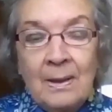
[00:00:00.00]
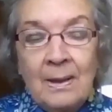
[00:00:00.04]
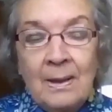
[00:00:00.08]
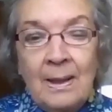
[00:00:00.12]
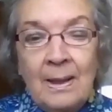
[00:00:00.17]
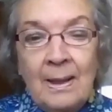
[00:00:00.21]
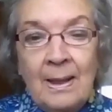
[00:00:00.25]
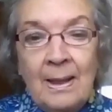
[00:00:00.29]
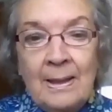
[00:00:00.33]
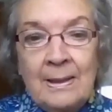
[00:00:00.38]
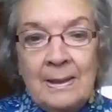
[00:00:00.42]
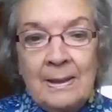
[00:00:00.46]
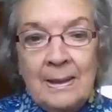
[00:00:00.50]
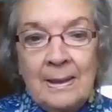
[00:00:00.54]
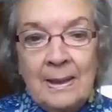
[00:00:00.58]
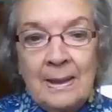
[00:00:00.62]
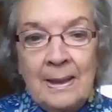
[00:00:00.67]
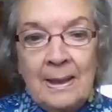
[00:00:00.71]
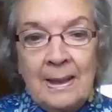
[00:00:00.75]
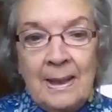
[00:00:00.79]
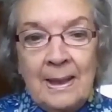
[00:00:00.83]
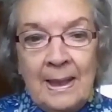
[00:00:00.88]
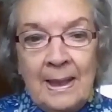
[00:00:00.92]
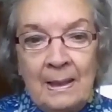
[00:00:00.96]
And
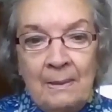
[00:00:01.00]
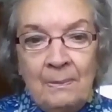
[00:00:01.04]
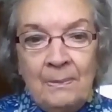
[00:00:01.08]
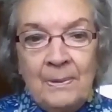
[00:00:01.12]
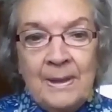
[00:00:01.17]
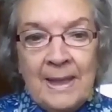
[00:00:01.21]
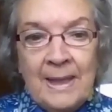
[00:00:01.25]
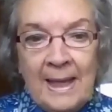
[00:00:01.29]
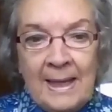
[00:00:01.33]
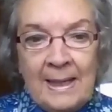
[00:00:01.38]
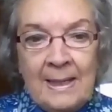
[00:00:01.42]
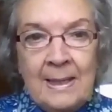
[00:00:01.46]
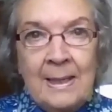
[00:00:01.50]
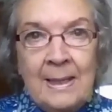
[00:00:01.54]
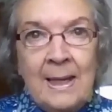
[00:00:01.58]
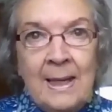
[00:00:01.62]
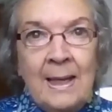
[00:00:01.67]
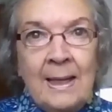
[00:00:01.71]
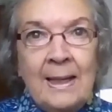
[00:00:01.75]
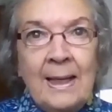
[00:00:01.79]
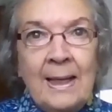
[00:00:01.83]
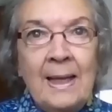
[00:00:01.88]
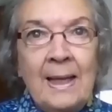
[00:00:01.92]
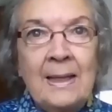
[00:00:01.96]
he would then
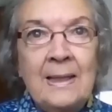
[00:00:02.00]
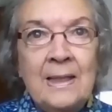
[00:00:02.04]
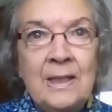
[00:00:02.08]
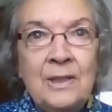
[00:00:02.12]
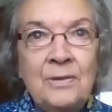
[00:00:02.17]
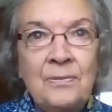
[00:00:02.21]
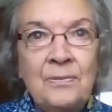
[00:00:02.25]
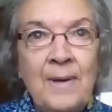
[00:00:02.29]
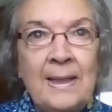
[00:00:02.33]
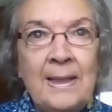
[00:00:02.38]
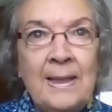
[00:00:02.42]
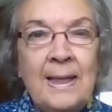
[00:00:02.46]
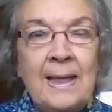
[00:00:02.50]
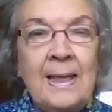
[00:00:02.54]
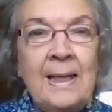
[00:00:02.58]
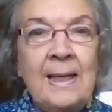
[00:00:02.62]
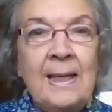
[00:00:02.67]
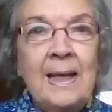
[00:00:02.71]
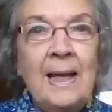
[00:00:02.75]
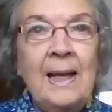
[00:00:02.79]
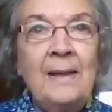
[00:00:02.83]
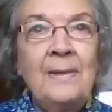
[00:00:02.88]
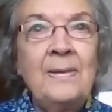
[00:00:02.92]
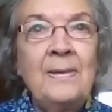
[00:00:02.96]
get this ready,
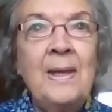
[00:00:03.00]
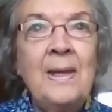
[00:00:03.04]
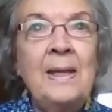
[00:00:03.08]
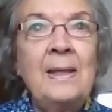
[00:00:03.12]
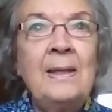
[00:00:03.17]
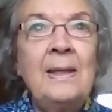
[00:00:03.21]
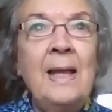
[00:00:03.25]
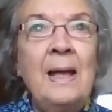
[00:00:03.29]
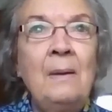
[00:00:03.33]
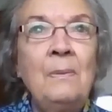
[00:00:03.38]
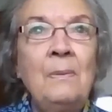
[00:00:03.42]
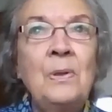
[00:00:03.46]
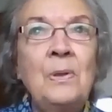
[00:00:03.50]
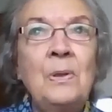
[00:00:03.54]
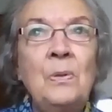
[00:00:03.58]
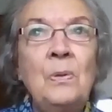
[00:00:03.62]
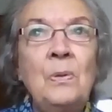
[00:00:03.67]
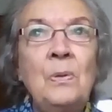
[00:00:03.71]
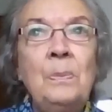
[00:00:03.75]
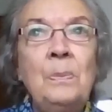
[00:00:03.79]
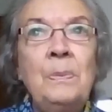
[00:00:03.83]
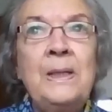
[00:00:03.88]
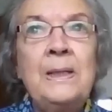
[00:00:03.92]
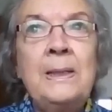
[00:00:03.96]
and then that would
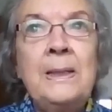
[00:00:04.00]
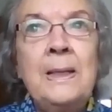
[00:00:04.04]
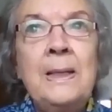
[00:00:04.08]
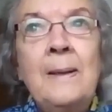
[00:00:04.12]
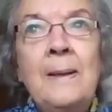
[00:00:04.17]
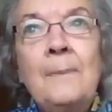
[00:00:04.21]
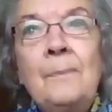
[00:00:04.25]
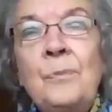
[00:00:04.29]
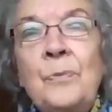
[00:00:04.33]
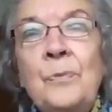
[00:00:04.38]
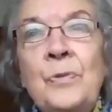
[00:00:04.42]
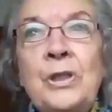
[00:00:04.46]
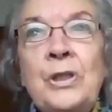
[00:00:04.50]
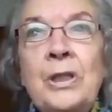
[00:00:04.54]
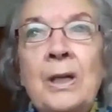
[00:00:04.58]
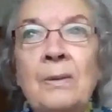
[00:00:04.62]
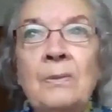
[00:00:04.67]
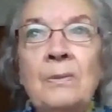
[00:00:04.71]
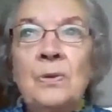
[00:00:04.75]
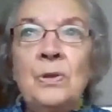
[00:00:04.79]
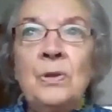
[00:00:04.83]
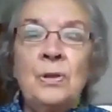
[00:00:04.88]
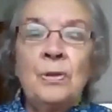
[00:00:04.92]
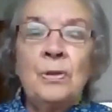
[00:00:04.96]
all be
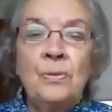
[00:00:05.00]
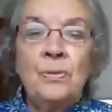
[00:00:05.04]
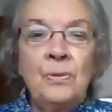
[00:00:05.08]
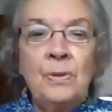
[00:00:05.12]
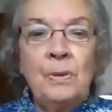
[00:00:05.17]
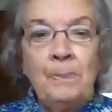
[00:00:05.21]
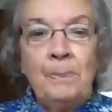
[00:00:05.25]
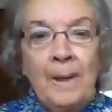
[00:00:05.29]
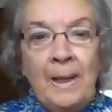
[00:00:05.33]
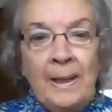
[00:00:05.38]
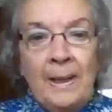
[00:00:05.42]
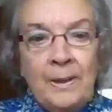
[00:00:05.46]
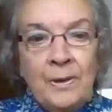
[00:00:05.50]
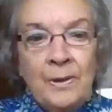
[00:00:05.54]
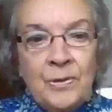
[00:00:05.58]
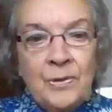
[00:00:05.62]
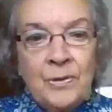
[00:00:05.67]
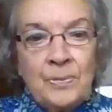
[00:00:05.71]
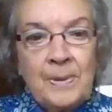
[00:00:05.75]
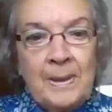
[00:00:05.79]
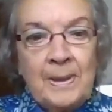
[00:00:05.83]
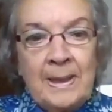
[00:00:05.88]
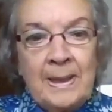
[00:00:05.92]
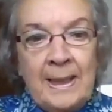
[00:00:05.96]
shown to the
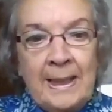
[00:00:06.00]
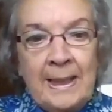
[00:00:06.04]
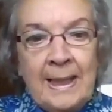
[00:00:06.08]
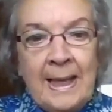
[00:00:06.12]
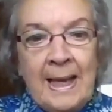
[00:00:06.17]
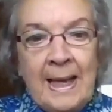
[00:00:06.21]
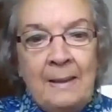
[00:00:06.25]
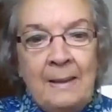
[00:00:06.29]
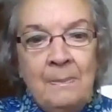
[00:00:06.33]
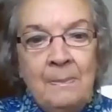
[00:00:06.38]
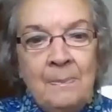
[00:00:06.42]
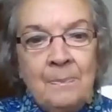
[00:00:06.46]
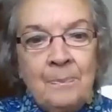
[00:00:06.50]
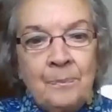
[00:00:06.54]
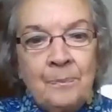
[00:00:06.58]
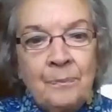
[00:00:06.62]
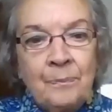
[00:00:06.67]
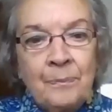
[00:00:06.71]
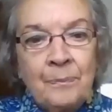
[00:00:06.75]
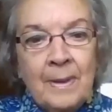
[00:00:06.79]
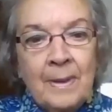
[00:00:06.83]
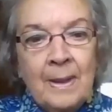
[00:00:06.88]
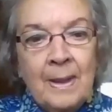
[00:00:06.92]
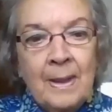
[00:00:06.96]
buyers when they came
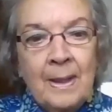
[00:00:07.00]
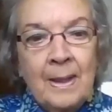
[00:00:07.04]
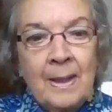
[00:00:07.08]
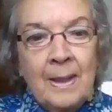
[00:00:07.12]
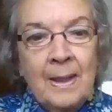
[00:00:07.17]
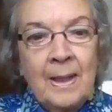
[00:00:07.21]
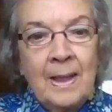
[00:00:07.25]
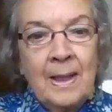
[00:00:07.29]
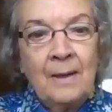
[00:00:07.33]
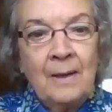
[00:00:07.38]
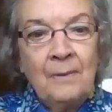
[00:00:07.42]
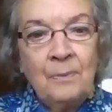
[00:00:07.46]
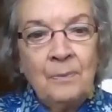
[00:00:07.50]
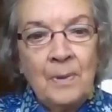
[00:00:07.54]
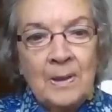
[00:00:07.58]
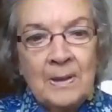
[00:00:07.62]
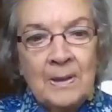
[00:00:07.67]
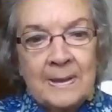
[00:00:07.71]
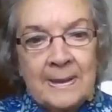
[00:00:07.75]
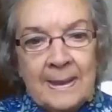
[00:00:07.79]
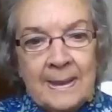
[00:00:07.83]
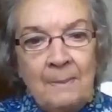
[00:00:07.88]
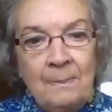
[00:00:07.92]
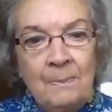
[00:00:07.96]
of what
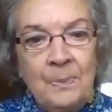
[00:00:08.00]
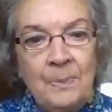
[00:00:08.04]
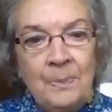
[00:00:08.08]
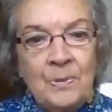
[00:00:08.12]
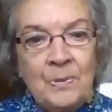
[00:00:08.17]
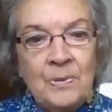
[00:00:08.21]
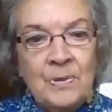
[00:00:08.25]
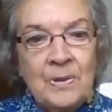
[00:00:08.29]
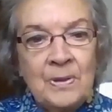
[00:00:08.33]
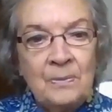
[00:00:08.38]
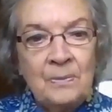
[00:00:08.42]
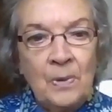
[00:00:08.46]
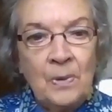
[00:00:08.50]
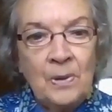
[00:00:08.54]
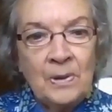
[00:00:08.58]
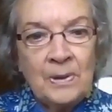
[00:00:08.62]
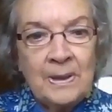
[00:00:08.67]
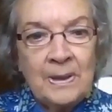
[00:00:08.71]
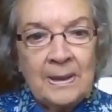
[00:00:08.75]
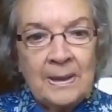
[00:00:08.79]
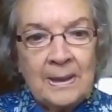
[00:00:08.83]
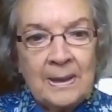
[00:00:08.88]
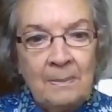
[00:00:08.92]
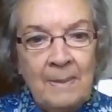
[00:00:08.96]
samples of what
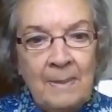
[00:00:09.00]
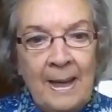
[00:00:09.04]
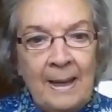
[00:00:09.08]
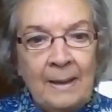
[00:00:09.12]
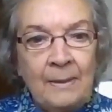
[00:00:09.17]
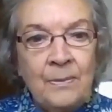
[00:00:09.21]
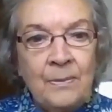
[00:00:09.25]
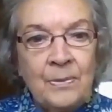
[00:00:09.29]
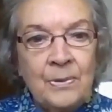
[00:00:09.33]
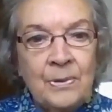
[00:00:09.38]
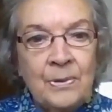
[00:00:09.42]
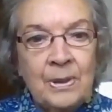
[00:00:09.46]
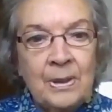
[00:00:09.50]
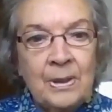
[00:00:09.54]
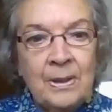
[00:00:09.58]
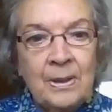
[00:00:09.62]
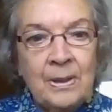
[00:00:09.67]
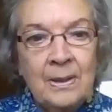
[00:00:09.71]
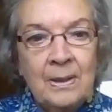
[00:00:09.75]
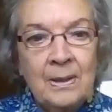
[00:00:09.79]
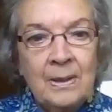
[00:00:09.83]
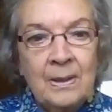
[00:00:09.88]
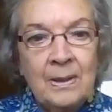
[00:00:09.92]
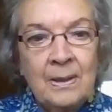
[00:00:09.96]
had come out.
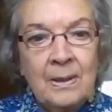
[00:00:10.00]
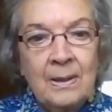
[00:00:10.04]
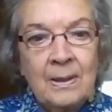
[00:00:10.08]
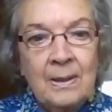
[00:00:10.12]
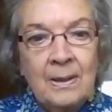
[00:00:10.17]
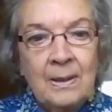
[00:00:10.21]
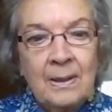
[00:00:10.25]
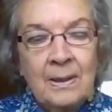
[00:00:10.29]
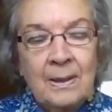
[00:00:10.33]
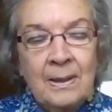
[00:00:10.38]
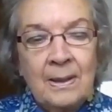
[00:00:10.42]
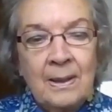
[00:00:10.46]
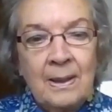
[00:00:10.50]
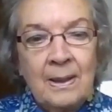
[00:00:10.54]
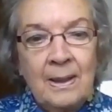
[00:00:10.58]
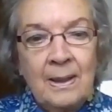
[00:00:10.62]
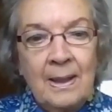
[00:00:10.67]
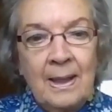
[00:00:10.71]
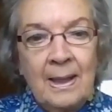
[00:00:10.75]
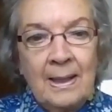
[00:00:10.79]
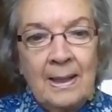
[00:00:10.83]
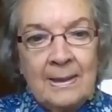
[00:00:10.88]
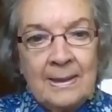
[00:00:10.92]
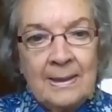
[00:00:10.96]

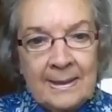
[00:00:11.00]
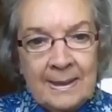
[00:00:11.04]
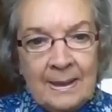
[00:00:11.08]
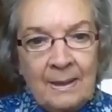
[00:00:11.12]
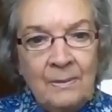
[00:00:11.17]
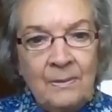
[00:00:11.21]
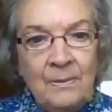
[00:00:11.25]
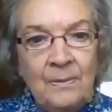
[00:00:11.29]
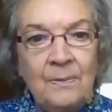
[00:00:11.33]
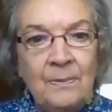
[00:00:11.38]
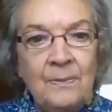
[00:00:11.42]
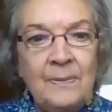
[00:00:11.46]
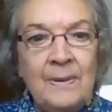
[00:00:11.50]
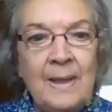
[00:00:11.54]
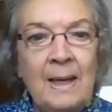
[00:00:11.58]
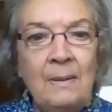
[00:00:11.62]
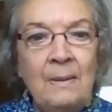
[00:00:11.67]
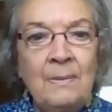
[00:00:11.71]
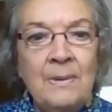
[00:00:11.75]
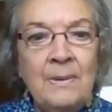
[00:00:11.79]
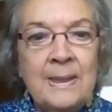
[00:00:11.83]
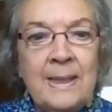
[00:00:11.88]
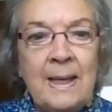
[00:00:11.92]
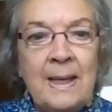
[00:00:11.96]
And so
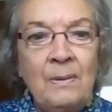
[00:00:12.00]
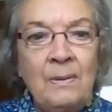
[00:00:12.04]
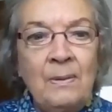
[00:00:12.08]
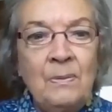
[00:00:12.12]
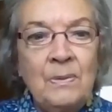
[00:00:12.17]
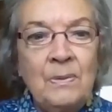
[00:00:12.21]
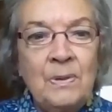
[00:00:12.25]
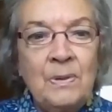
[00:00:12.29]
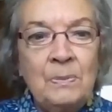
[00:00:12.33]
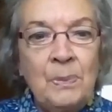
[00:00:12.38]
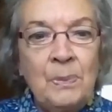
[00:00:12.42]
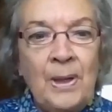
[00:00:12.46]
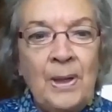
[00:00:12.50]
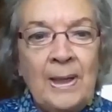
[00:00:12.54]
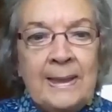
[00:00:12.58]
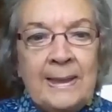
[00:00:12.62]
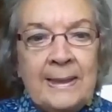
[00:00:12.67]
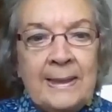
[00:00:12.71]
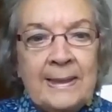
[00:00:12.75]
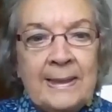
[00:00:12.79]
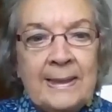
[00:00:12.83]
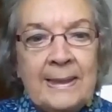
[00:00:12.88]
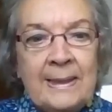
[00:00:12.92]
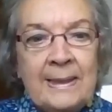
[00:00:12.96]
that was how it was
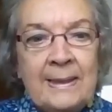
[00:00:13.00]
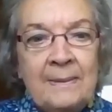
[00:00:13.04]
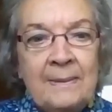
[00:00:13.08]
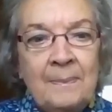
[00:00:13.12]
priced.